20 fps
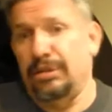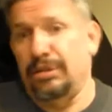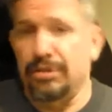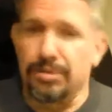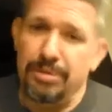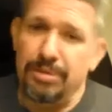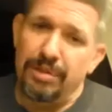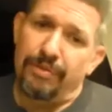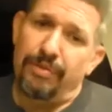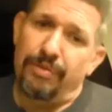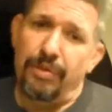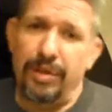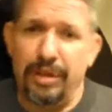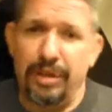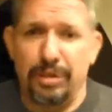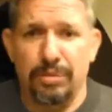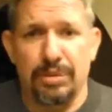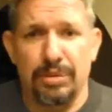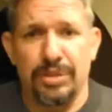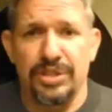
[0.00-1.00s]
loose with the four
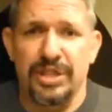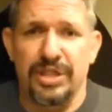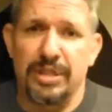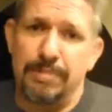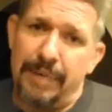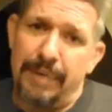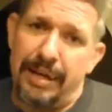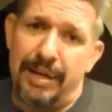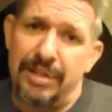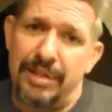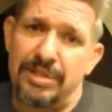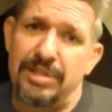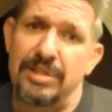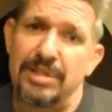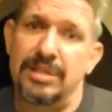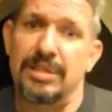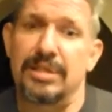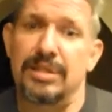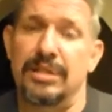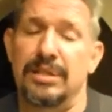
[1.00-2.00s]
letter words in the past,
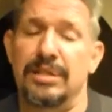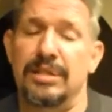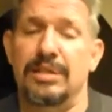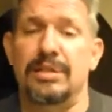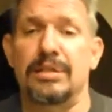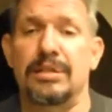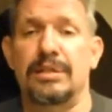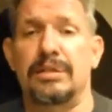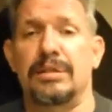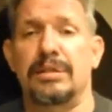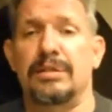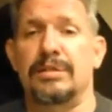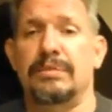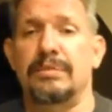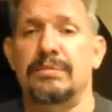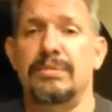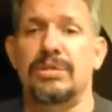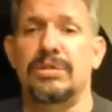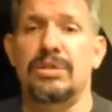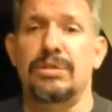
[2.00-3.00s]
and
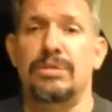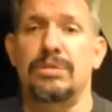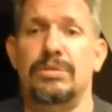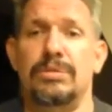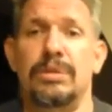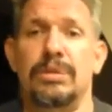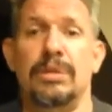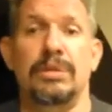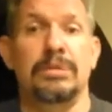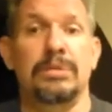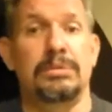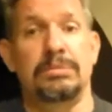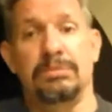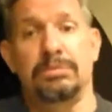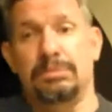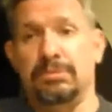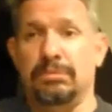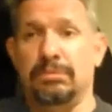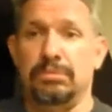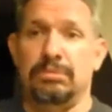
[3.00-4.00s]
um, so
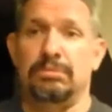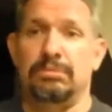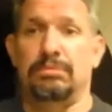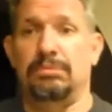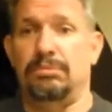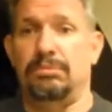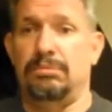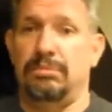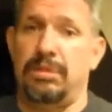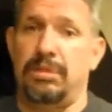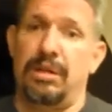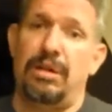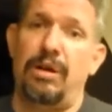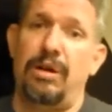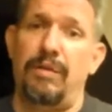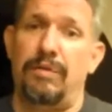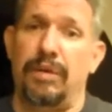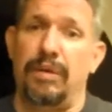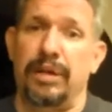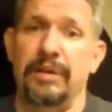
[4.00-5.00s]
get
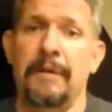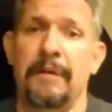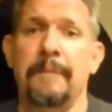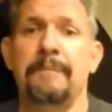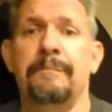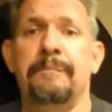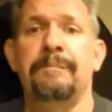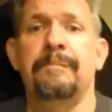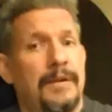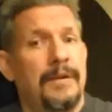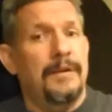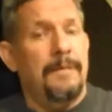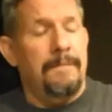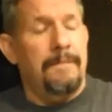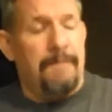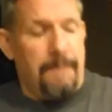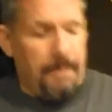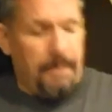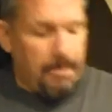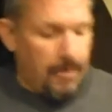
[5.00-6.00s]
over it.
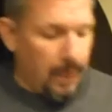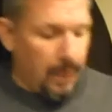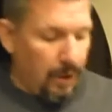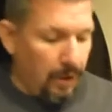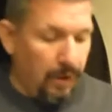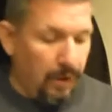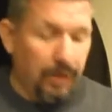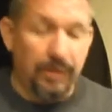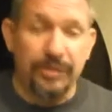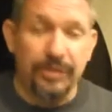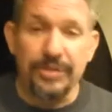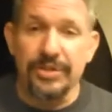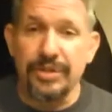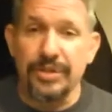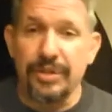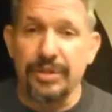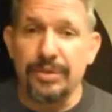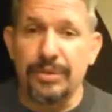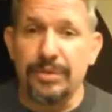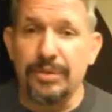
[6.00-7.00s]

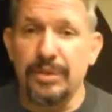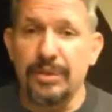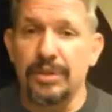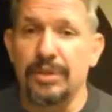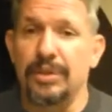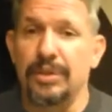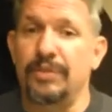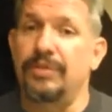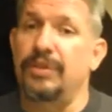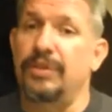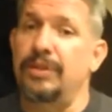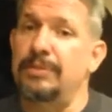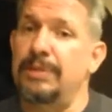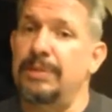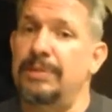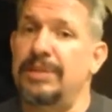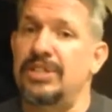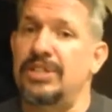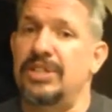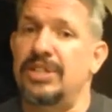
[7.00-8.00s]
Also, you've heard me
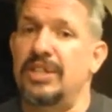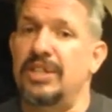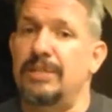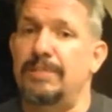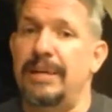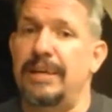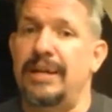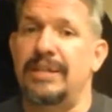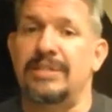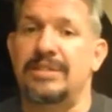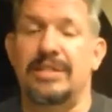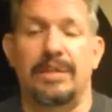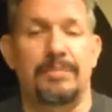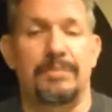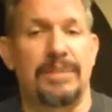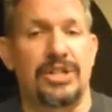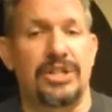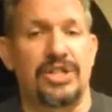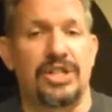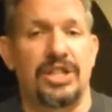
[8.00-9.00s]
mention in the past, and I'm
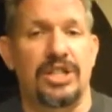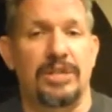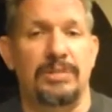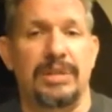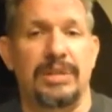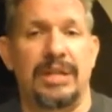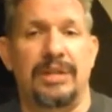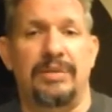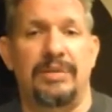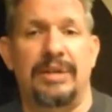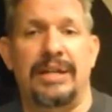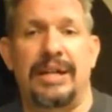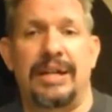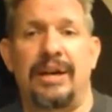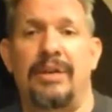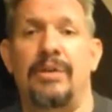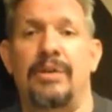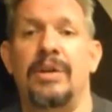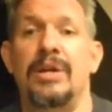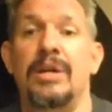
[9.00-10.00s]
mentioning them again right
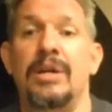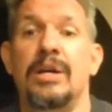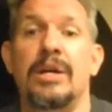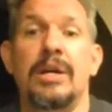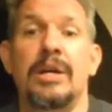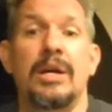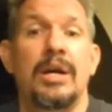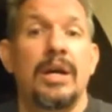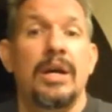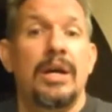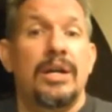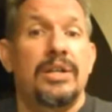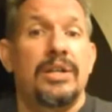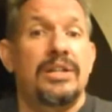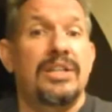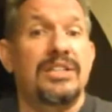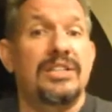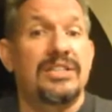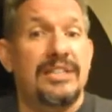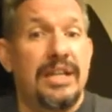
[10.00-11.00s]
now
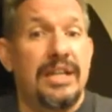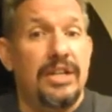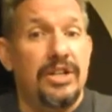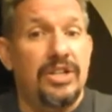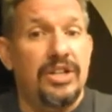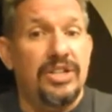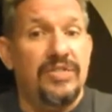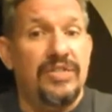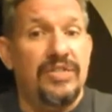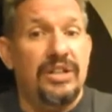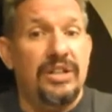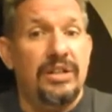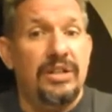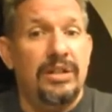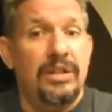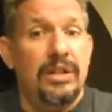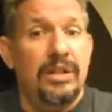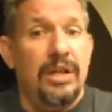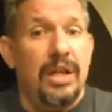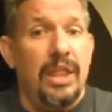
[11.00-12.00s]
the Satyrsphere
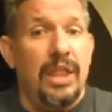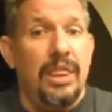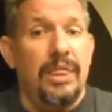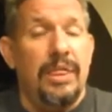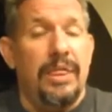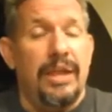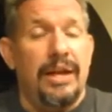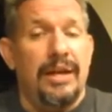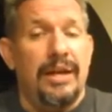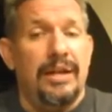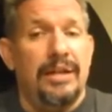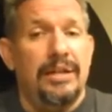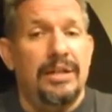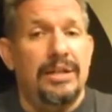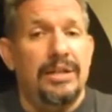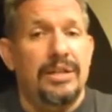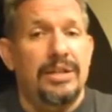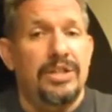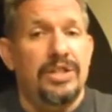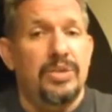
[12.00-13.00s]
that
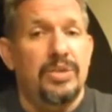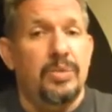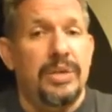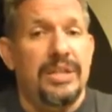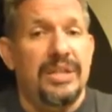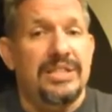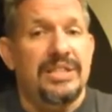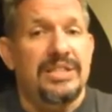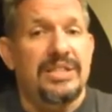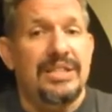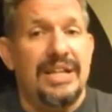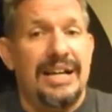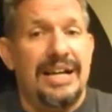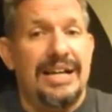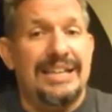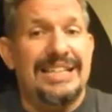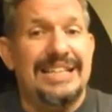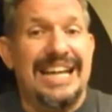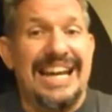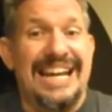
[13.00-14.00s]
is with
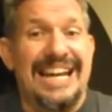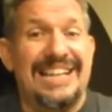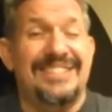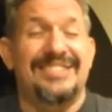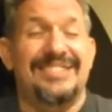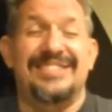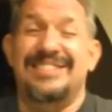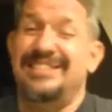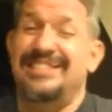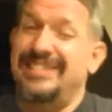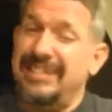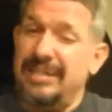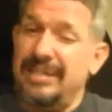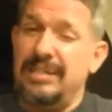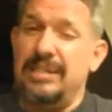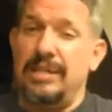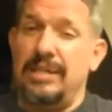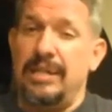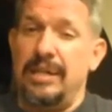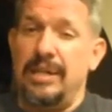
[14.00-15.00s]
Scott and
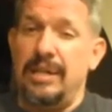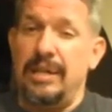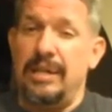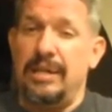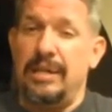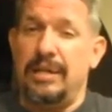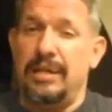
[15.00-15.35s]
Cindy,